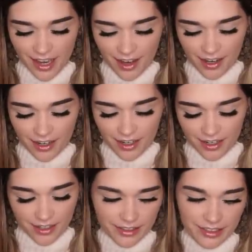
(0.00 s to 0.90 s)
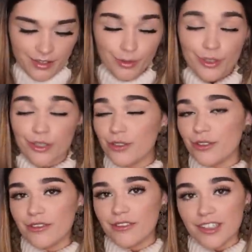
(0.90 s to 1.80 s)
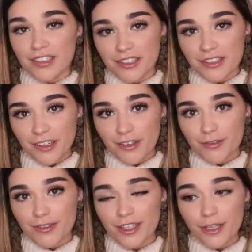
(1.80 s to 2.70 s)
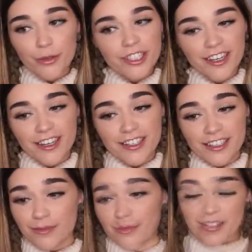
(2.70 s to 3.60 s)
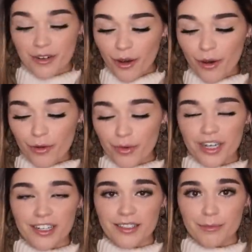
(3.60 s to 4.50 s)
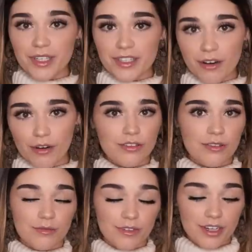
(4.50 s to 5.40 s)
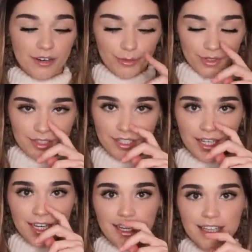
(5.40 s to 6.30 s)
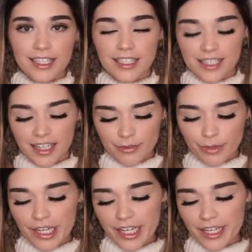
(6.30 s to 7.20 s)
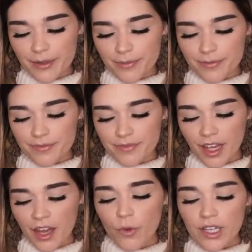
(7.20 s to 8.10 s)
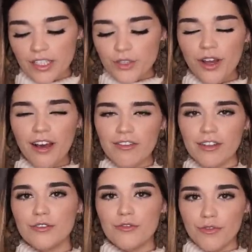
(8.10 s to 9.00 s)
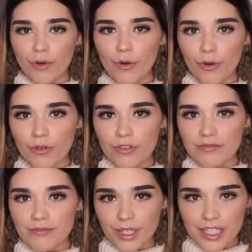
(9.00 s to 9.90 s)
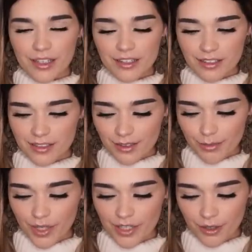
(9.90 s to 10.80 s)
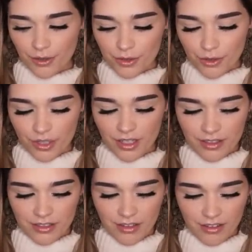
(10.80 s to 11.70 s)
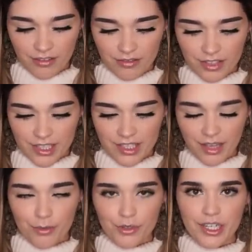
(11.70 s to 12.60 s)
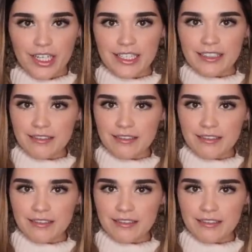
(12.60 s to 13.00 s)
I will show you a lot of clothing items. I know we are in mid-autumn right now, but this is not really... Well, I do have a lot of fall pieces, but also a lot of summery